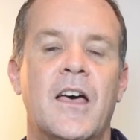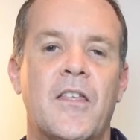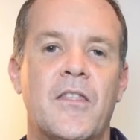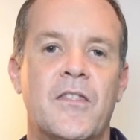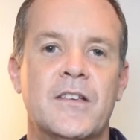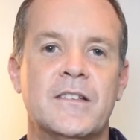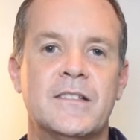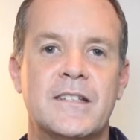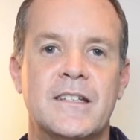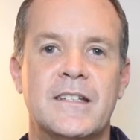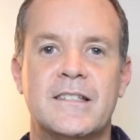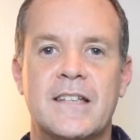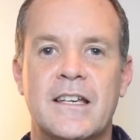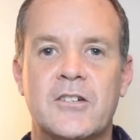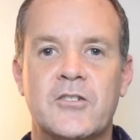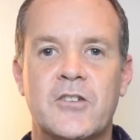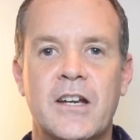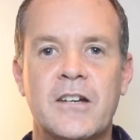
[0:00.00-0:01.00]
This is a
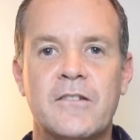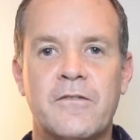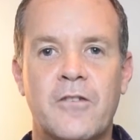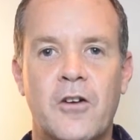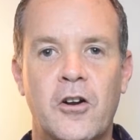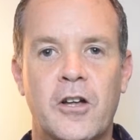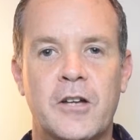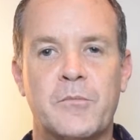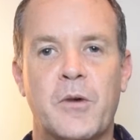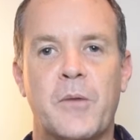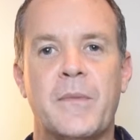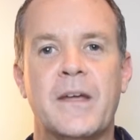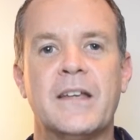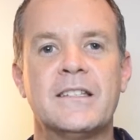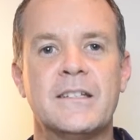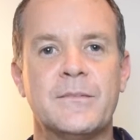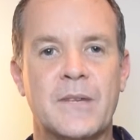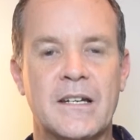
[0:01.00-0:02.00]
trend following
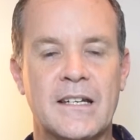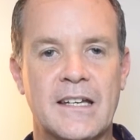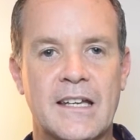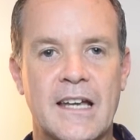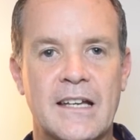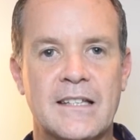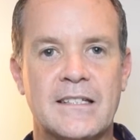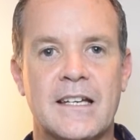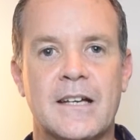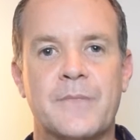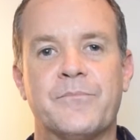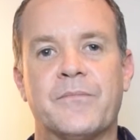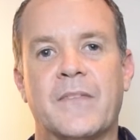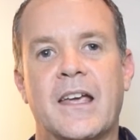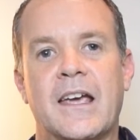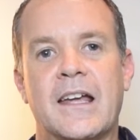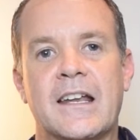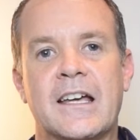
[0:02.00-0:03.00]
momentum indicator
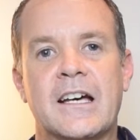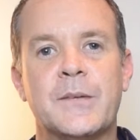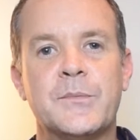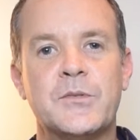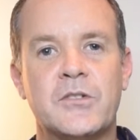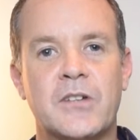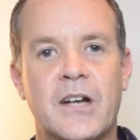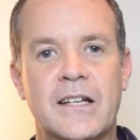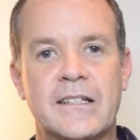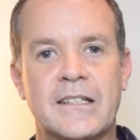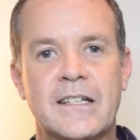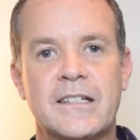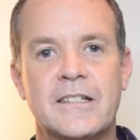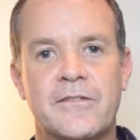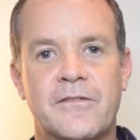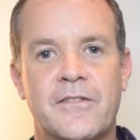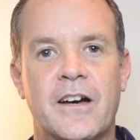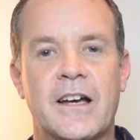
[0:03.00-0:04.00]
and helps to
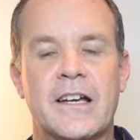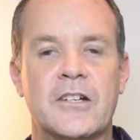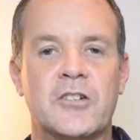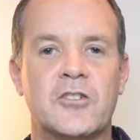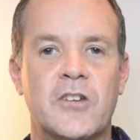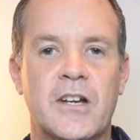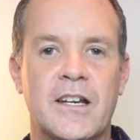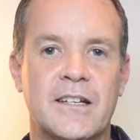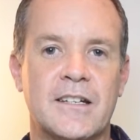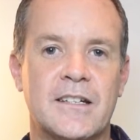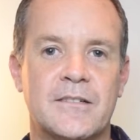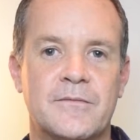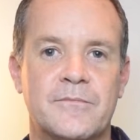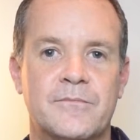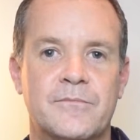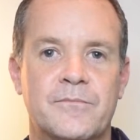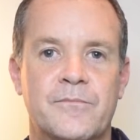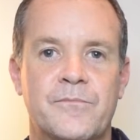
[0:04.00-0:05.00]
identify a trend.
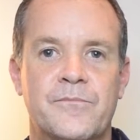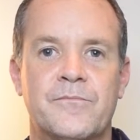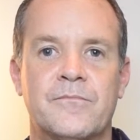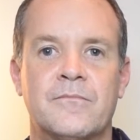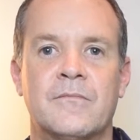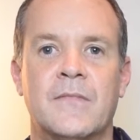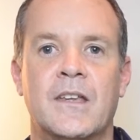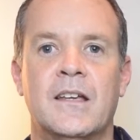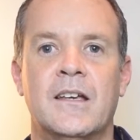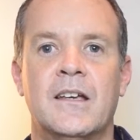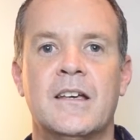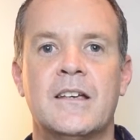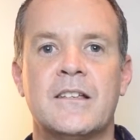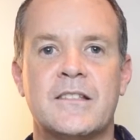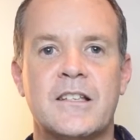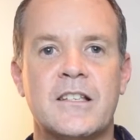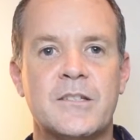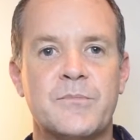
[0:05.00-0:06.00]

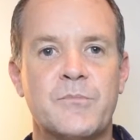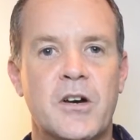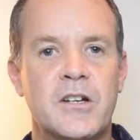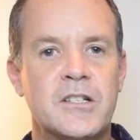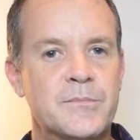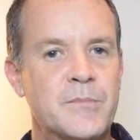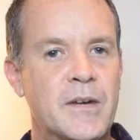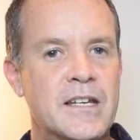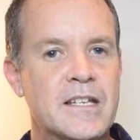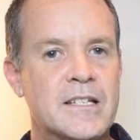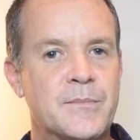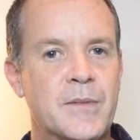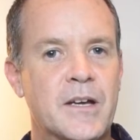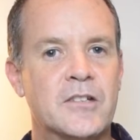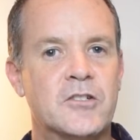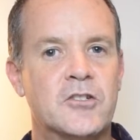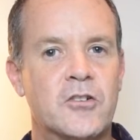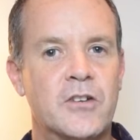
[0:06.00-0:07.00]
Since most money is
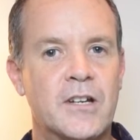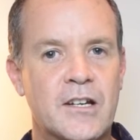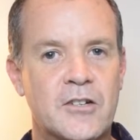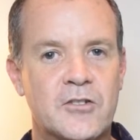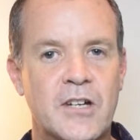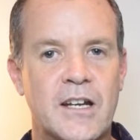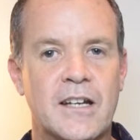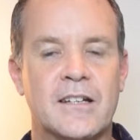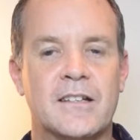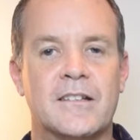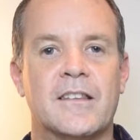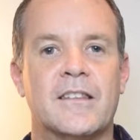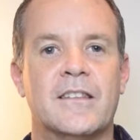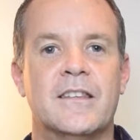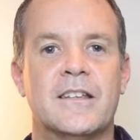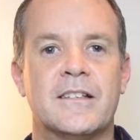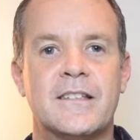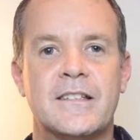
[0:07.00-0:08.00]
made during a trend,
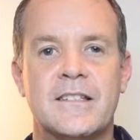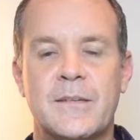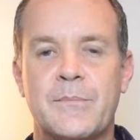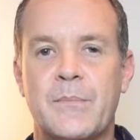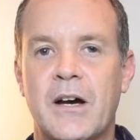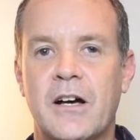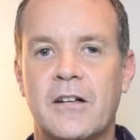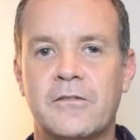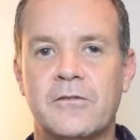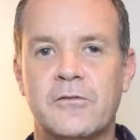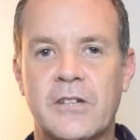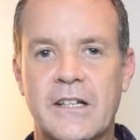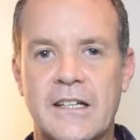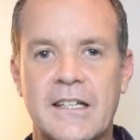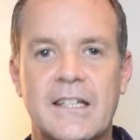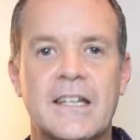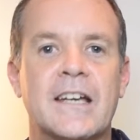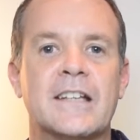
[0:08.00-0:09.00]
this is a powerful
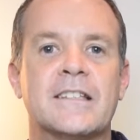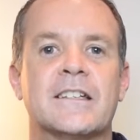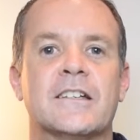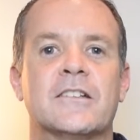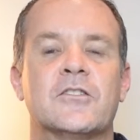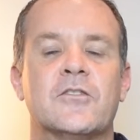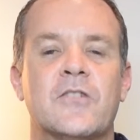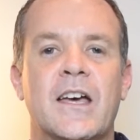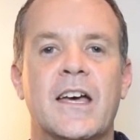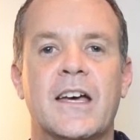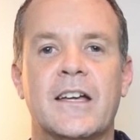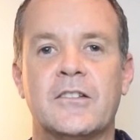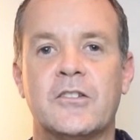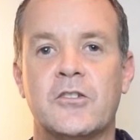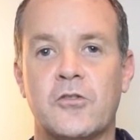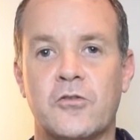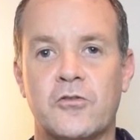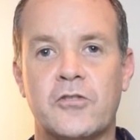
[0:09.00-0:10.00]
indicator to add
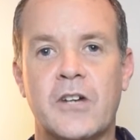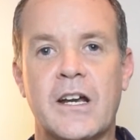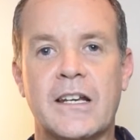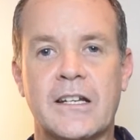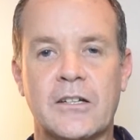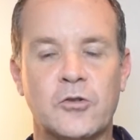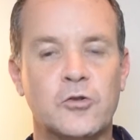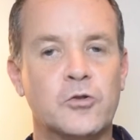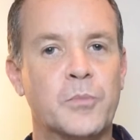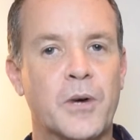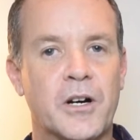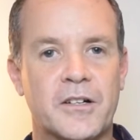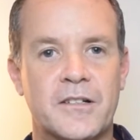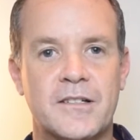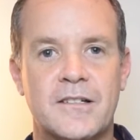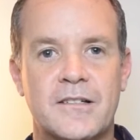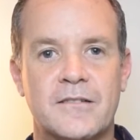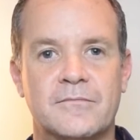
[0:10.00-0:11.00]
to your trading
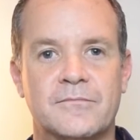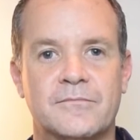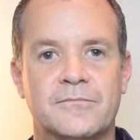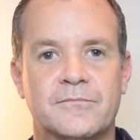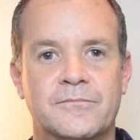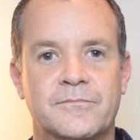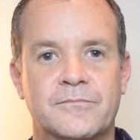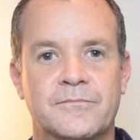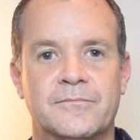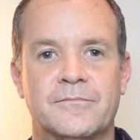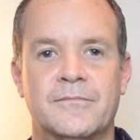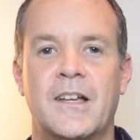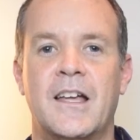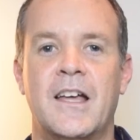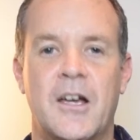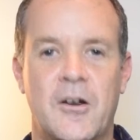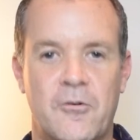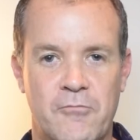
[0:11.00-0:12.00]
toolbox.
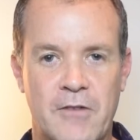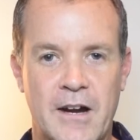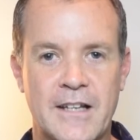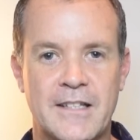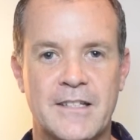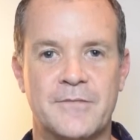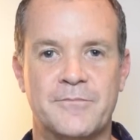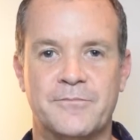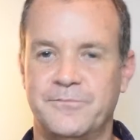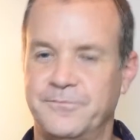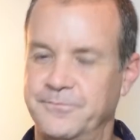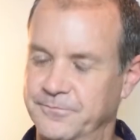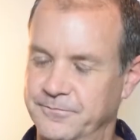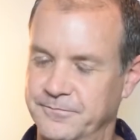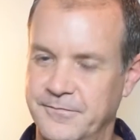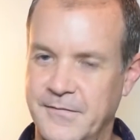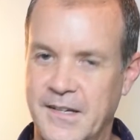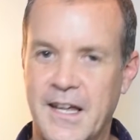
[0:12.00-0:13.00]
Right,
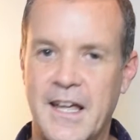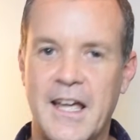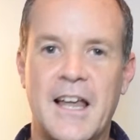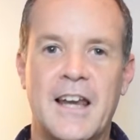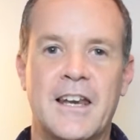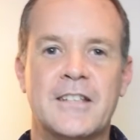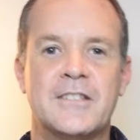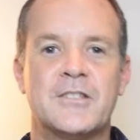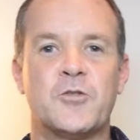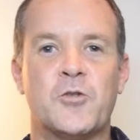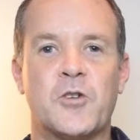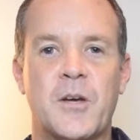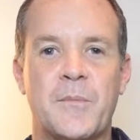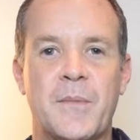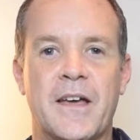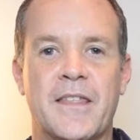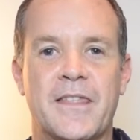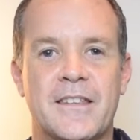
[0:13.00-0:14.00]
let's talk
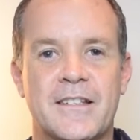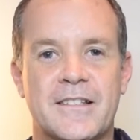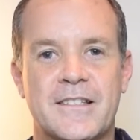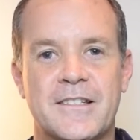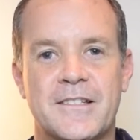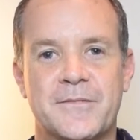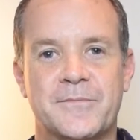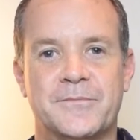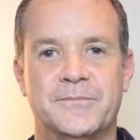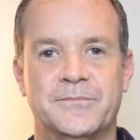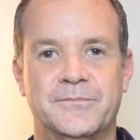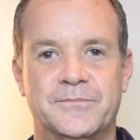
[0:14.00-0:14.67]
about this.